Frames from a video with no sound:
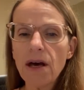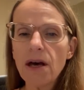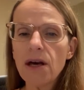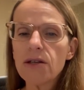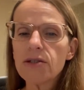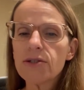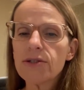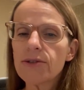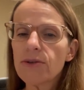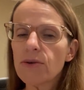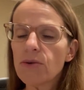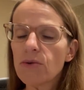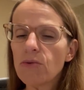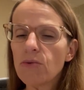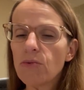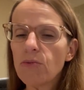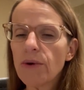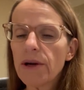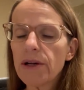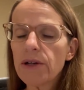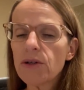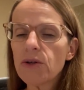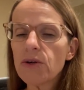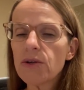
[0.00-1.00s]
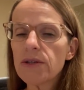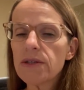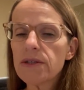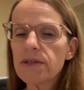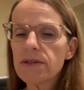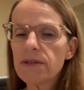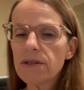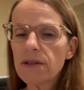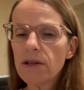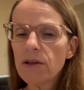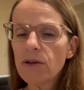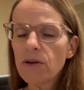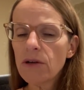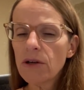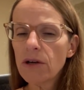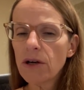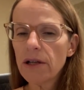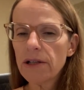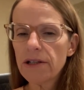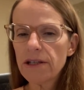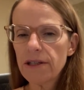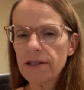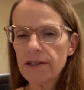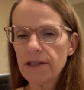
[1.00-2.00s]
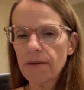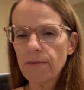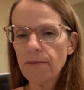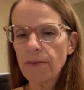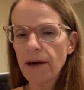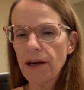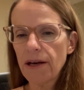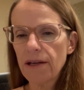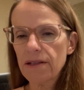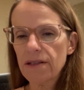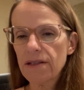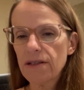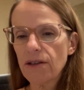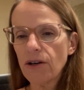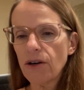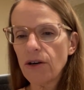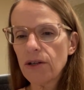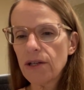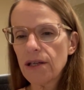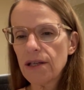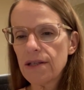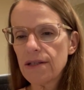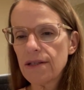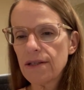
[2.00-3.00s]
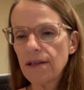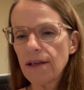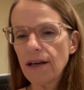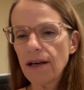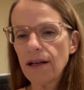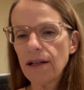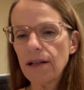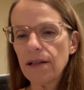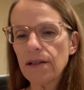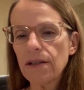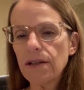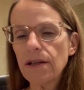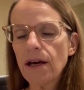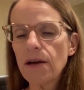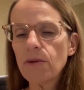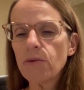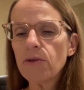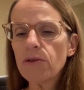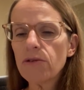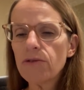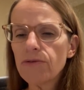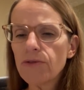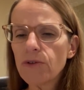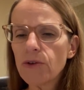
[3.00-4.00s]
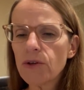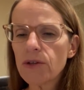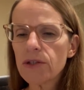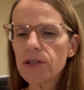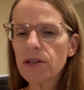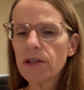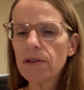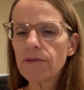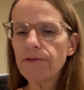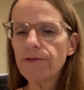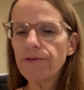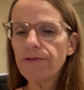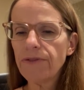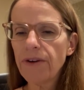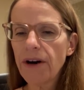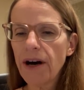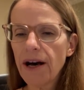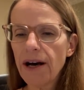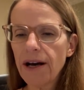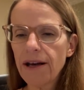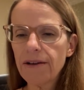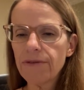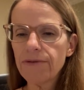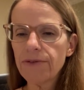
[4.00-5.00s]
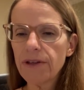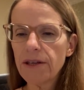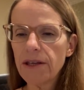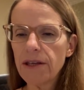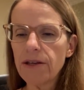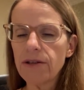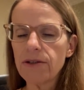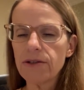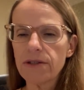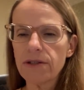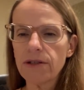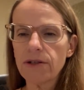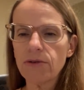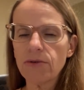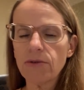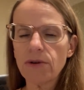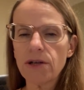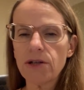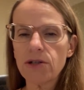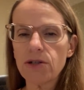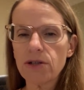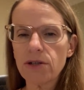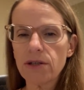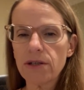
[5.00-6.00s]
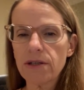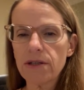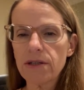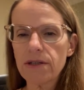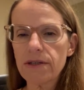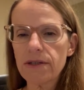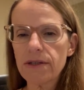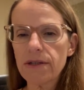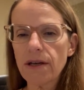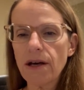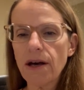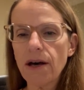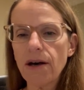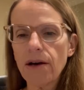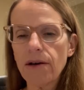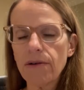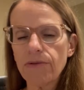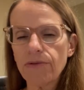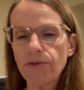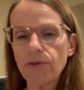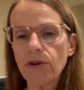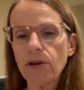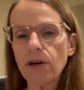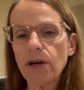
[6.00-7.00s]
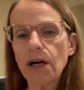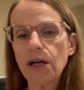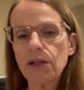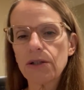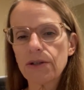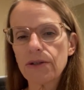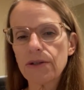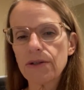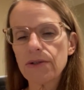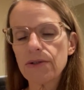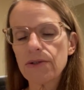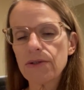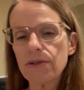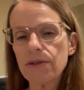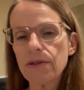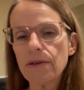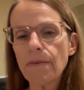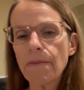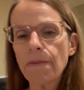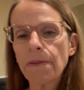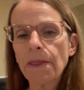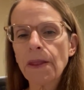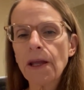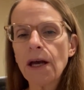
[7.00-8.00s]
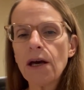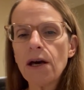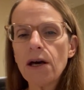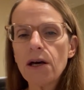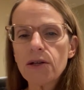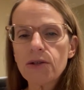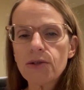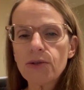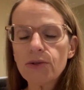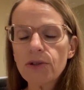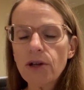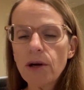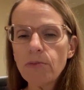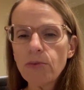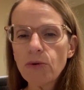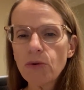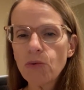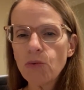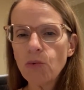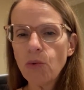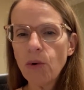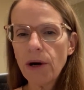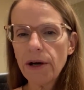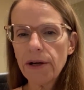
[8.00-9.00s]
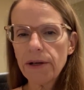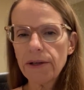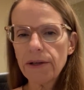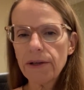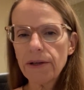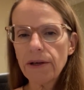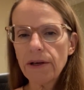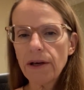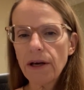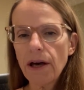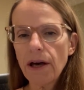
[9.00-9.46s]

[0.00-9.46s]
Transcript: So when considering all these impacts on ECL, I want to focus on 5 key considerations for our audience. So number 1,